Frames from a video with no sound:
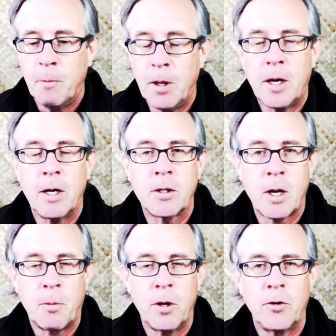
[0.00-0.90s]

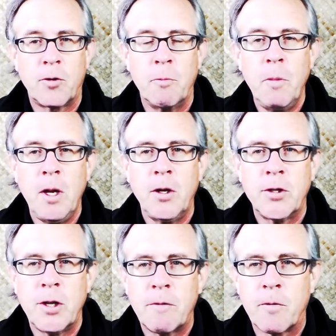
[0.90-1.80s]
because I put in
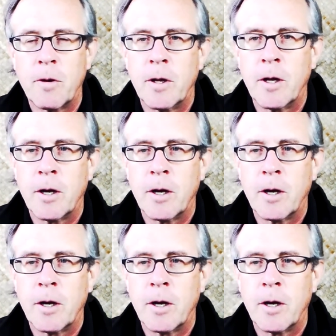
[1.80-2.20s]
tremendous effort